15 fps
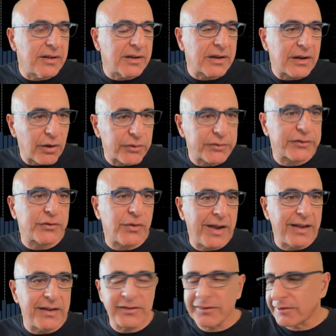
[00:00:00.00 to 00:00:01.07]
closed
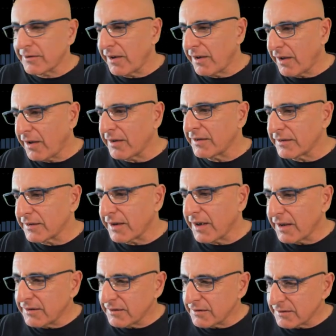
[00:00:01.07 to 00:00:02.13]
trades are in
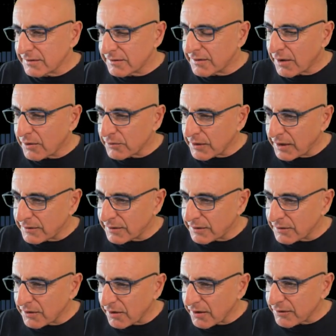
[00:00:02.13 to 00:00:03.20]
red, down
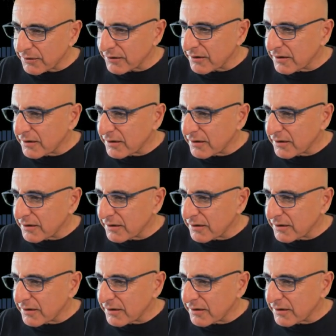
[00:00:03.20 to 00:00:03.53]
$18,